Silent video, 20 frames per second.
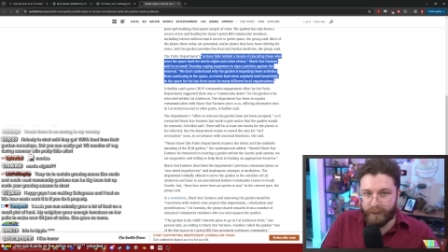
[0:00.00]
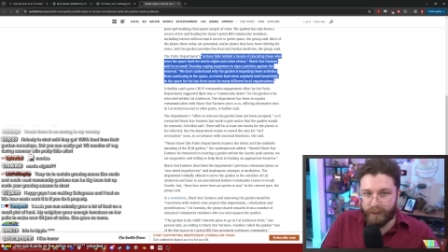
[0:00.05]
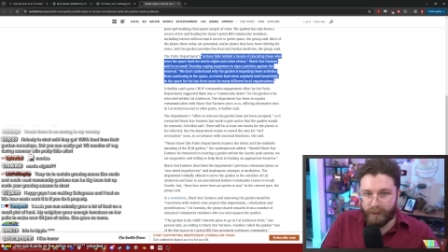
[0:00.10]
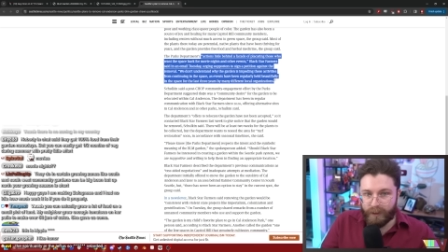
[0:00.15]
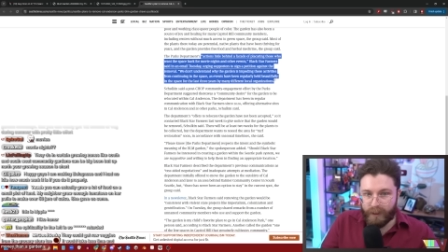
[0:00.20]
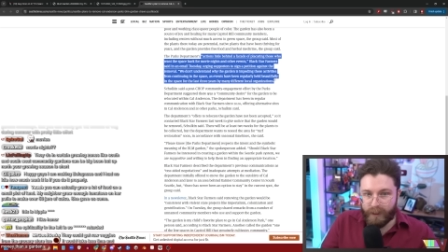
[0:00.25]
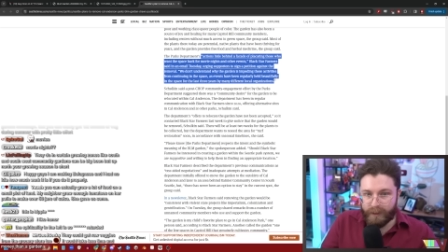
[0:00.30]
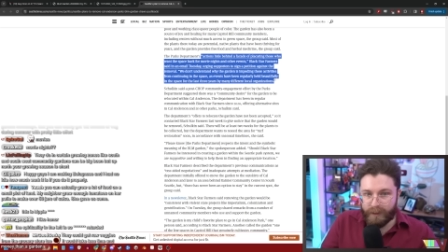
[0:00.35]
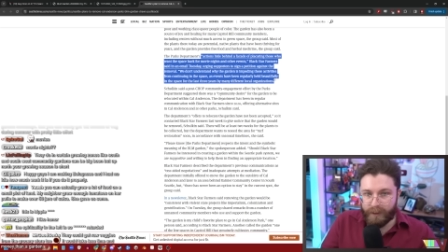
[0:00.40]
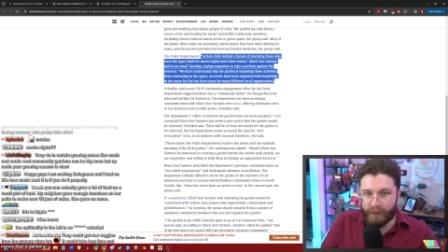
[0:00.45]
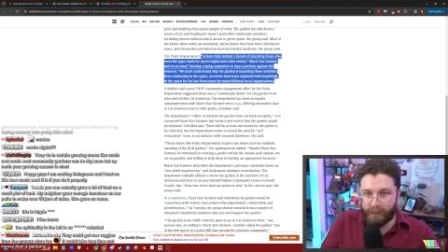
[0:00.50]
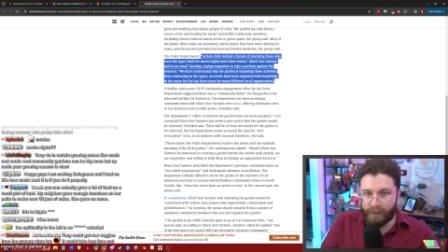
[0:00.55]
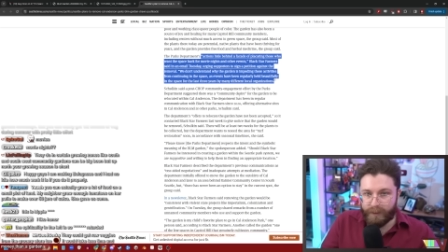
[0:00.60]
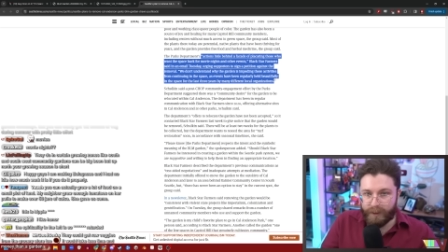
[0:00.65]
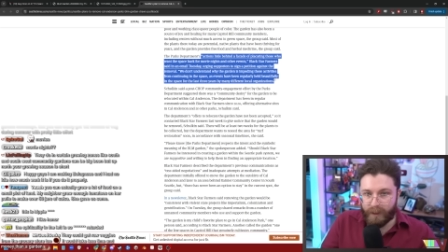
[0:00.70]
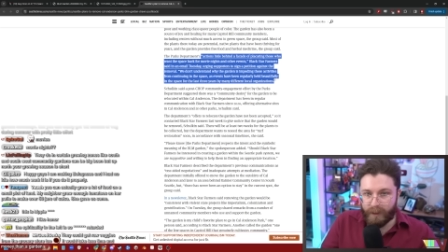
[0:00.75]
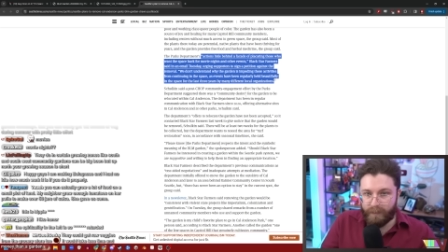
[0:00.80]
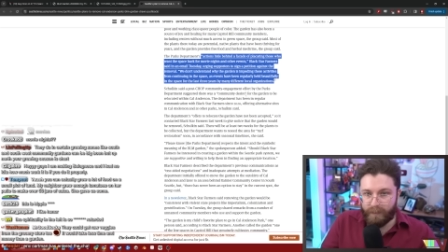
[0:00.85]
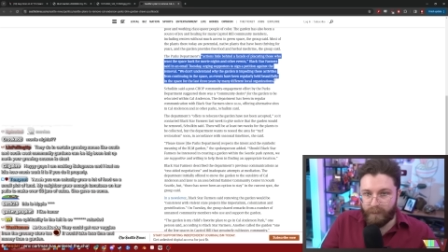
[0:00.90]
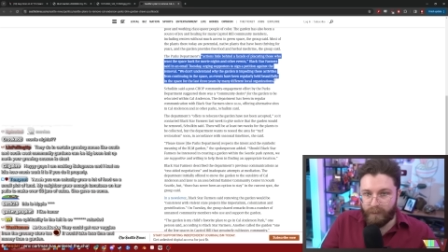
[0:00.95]
suggested there was
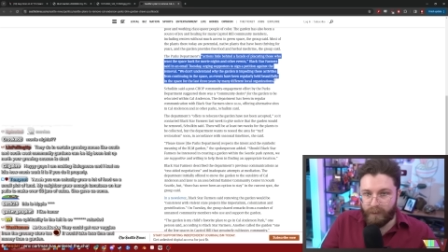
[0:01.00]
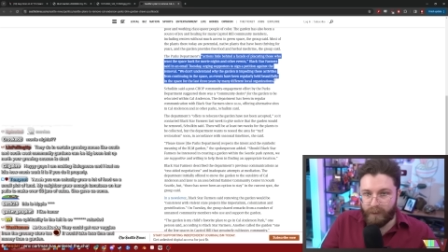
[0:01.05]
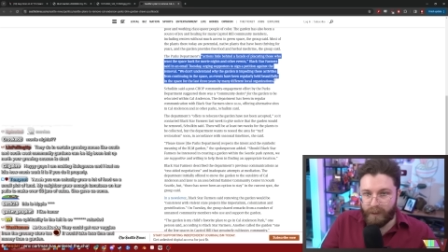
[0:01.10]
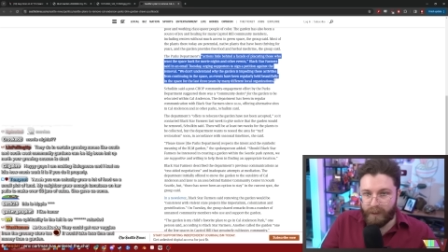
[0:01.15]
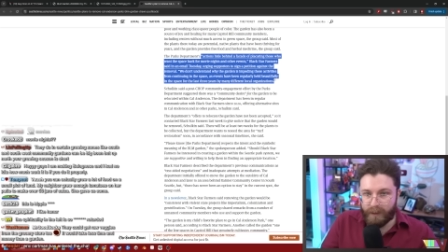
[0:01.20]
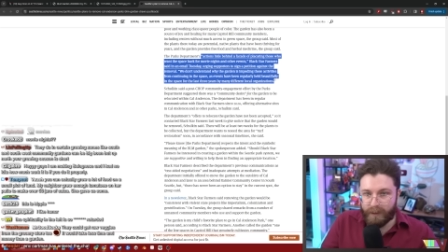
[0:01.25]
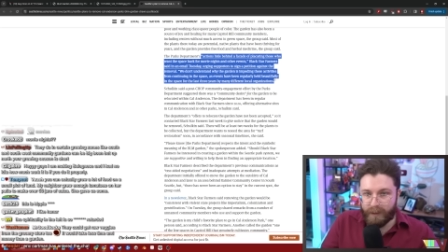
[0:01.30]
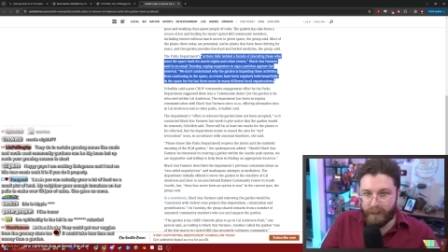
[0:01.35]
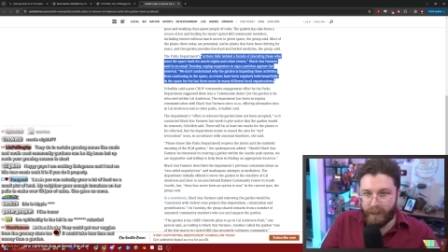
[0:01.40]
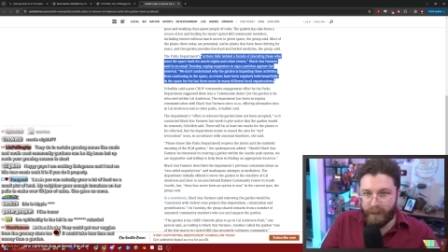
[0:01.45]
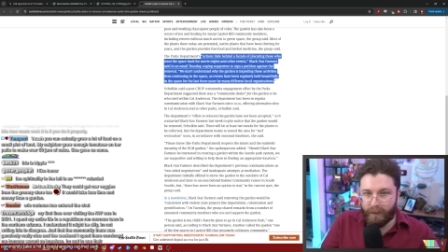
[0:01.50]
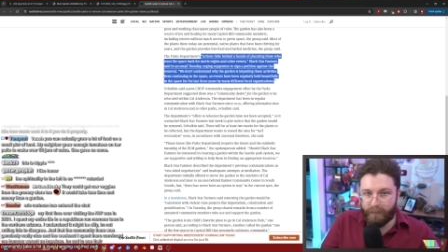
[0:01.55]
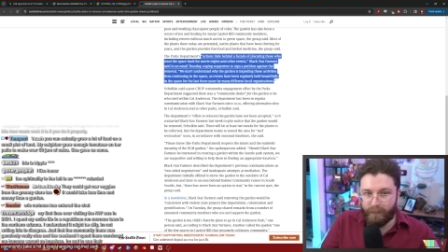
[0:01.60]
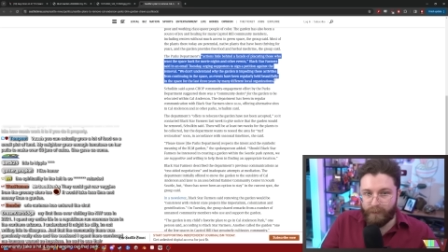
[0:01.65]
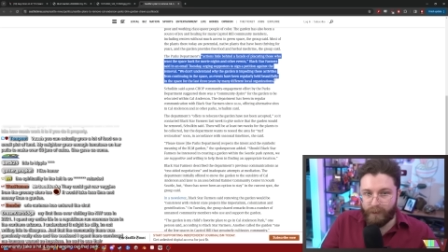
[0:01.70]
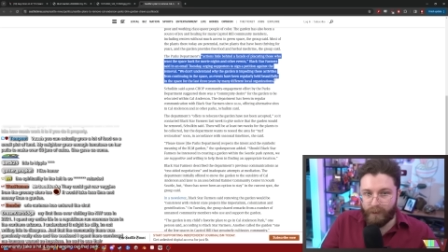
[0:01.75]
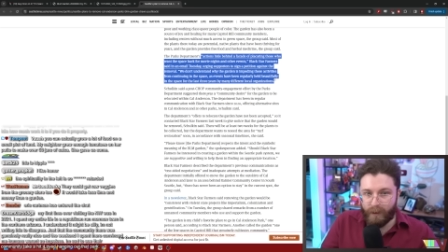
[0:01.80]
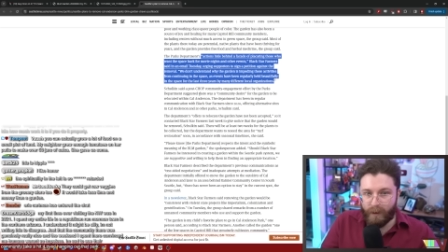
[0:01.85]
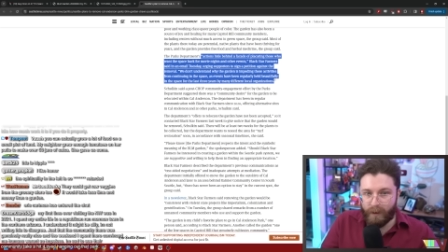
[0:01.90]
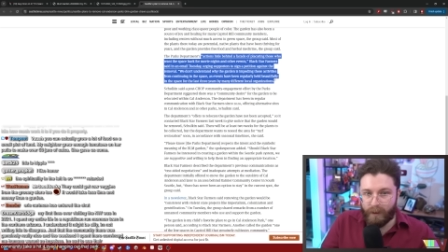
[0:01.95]
a community desire for
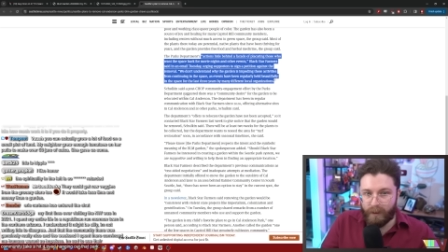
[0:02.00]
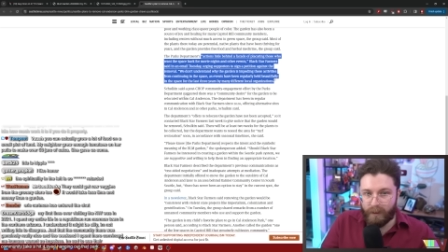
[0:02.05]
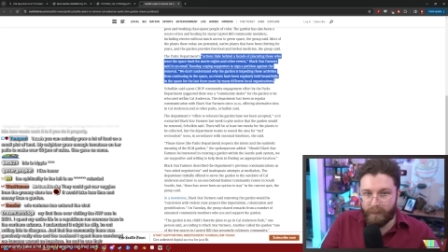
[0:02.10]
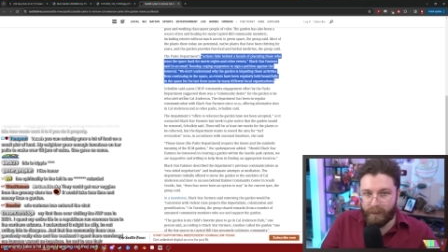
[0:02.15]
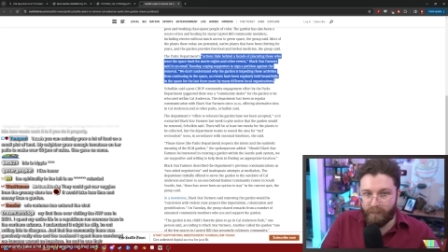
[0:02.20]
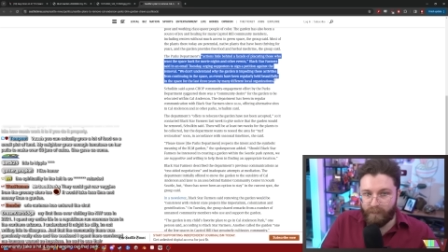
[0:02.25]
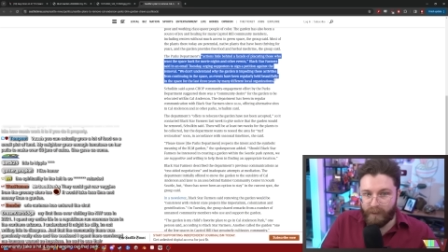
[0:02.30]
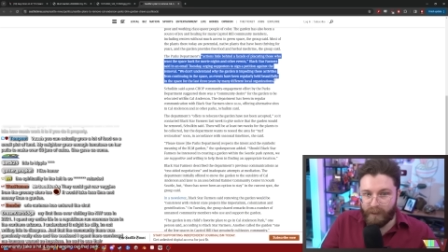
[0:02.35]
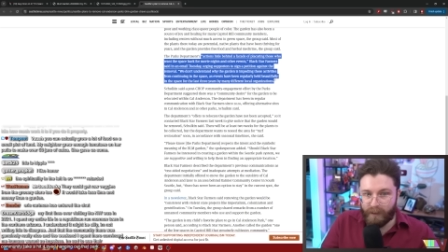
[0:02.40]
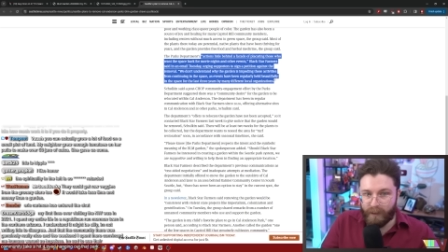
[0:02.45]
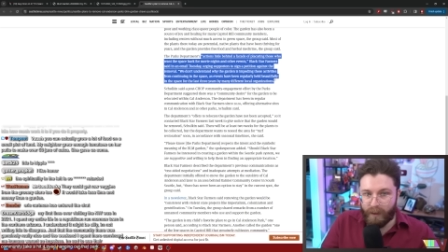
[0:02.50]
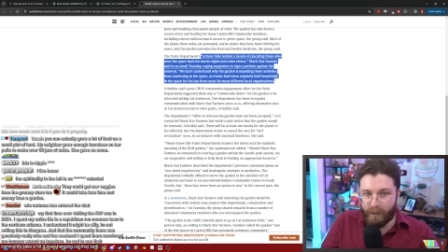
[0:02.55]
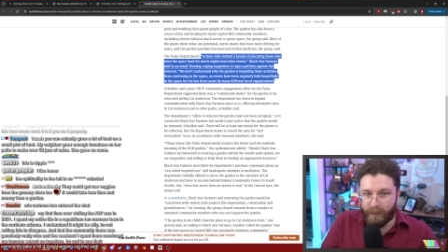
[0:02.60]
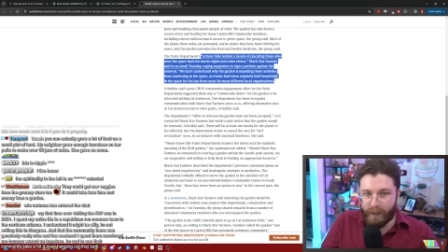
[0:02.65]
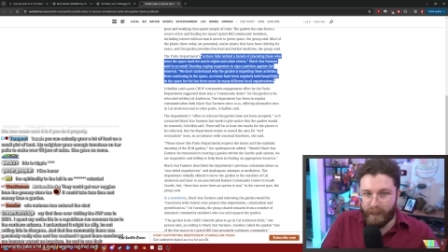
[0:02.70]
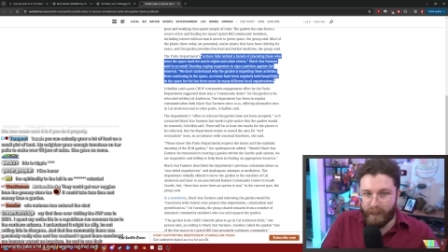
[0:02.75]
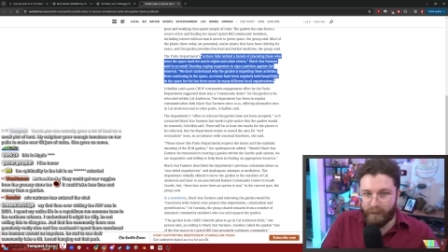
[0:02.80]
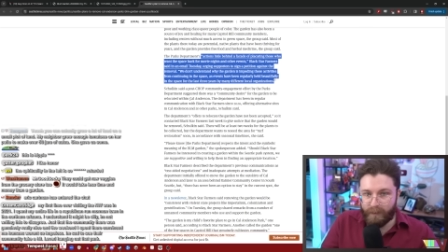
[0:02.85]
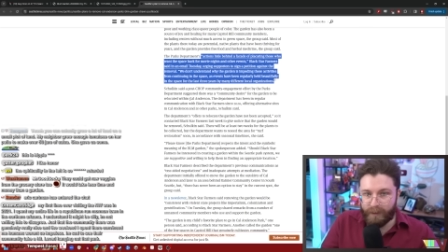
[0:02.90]
the garden to be relocated